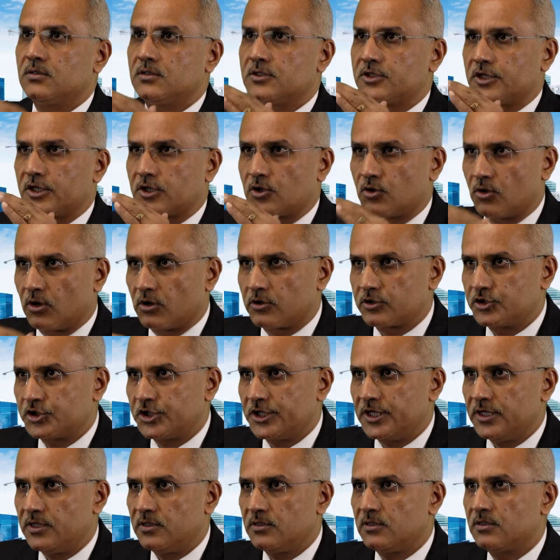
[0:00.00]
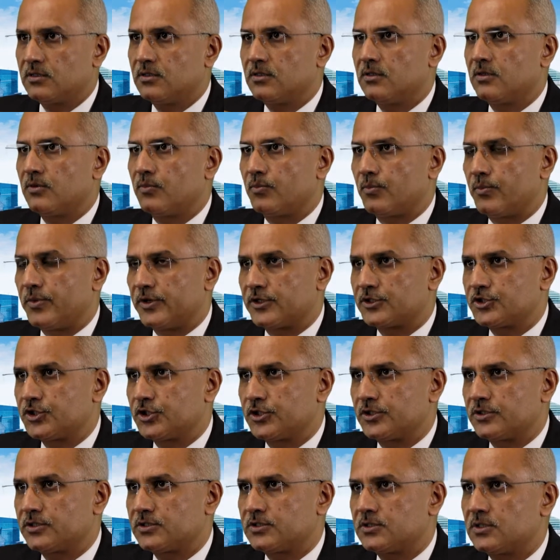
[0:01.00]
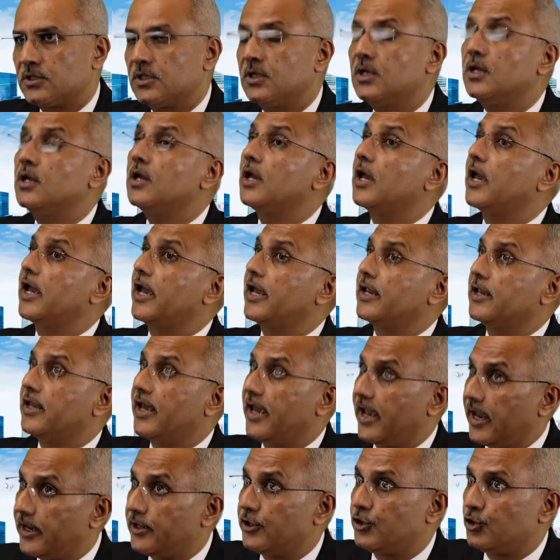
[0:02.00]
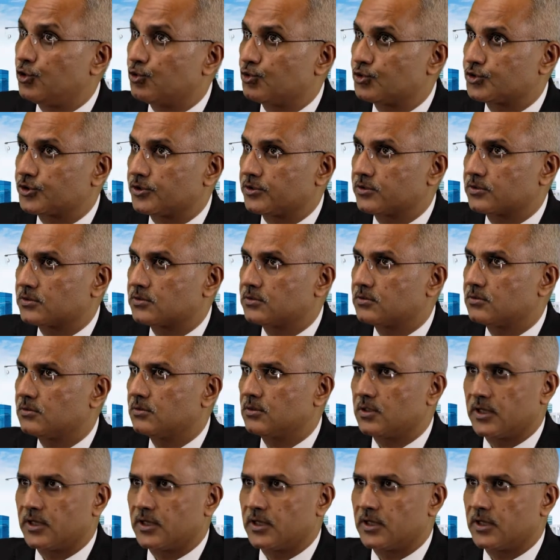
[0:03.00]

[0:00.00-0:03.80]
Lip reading: technology, business, and end users.